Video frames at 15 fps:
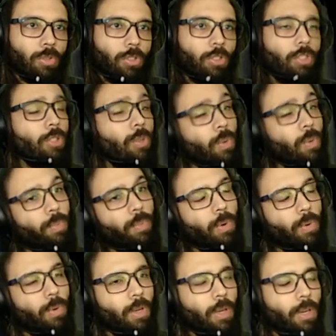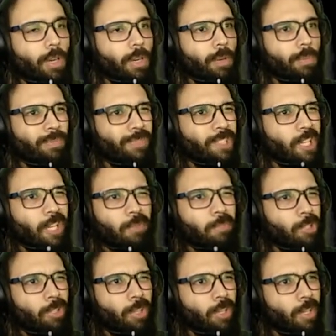Geo and Polar, yeah,
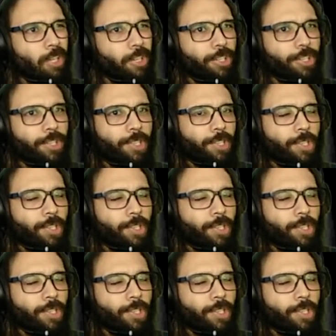but not here.